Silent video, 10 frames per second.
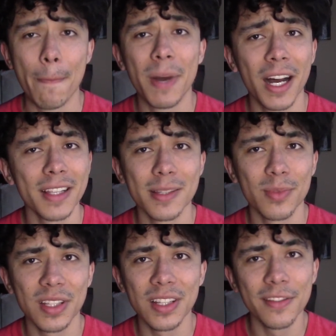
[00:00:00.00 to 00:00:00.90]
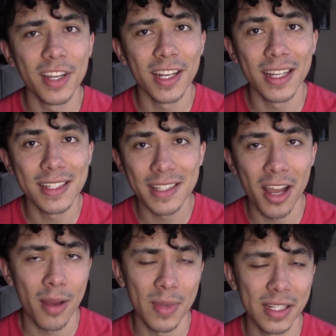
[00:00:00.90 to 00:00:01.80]
possibly leaving a nice
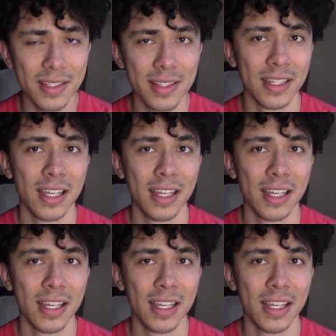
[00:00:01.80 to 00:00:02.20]
comment